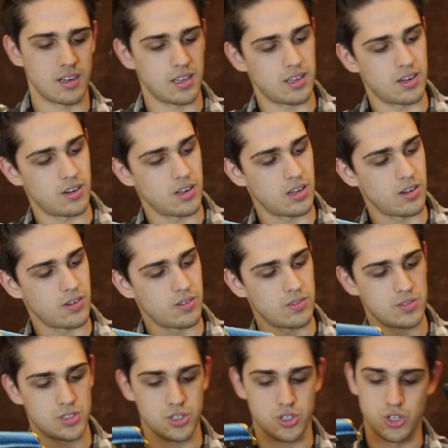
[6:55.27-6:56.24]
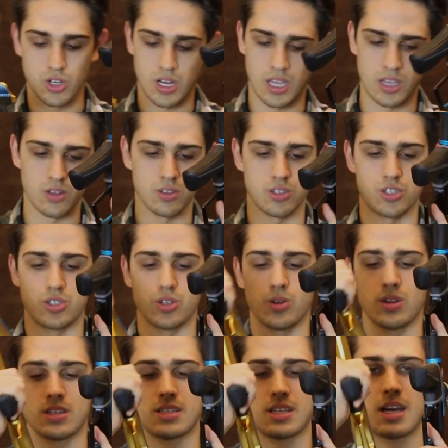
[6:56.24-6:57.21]
I don't know if it's a good angle to
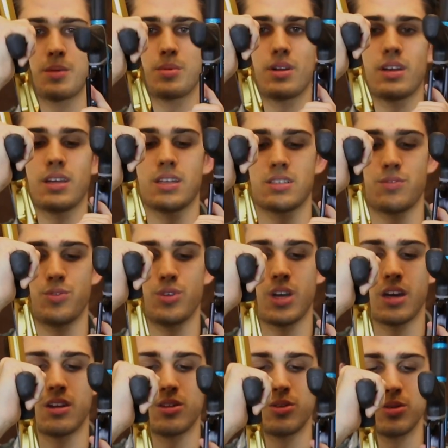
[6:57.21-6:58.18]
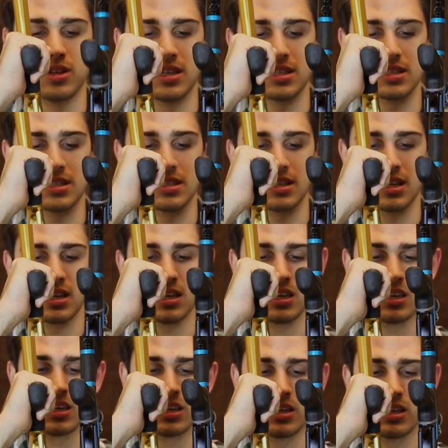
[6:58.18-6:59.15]
show this at, but I guess if you kind of do this,
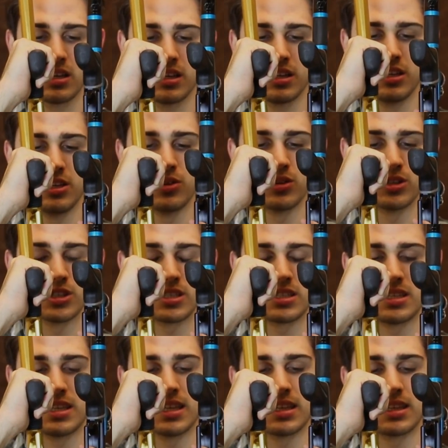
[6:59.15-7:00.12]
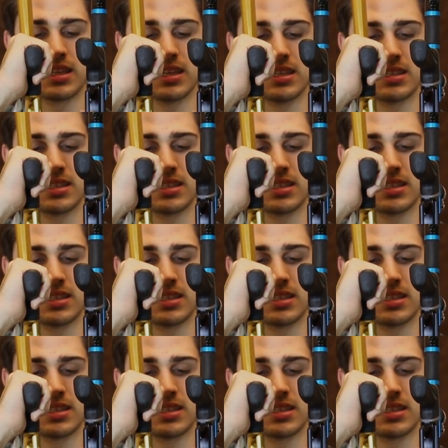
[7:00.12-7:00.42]
you can just see that the